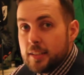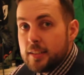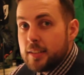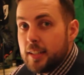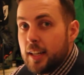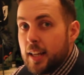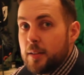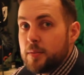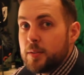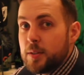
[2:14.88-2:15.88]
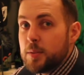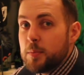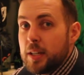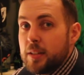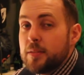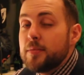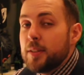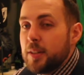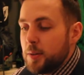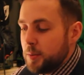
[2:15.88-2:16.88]
CNF doesn't wait
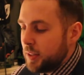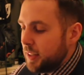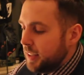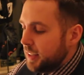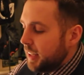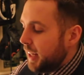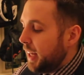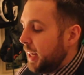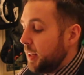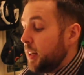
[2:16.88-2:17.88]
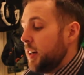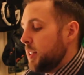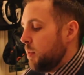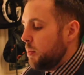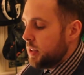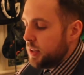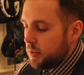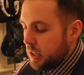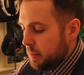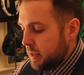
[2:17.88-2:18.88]
for no one. Guys, what we're
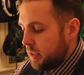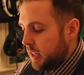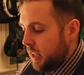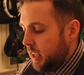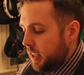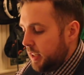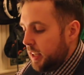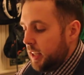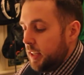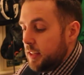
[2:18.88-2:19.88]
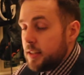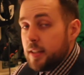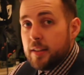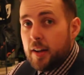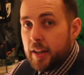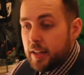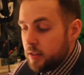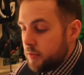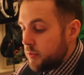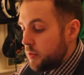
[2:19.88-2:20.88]
talking about today is diet,
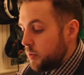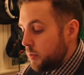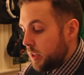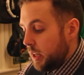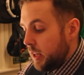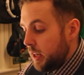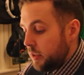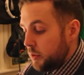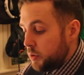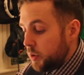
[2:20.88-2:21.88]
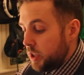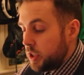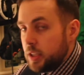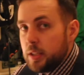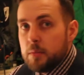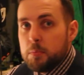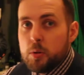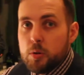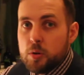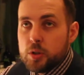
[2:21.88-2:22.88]
food, nutrition,
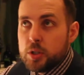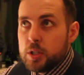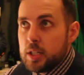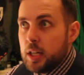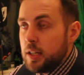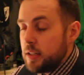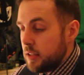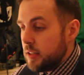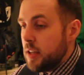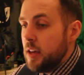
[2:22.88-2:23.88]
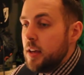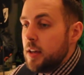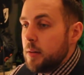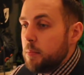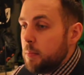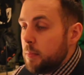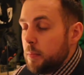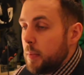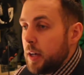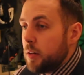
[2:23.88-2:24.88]
portion sizes,
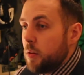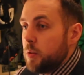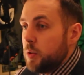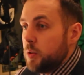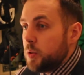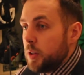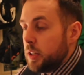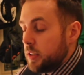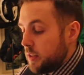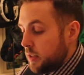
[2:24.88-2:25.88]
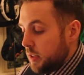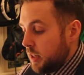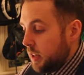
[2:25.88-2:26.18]
macronutrients,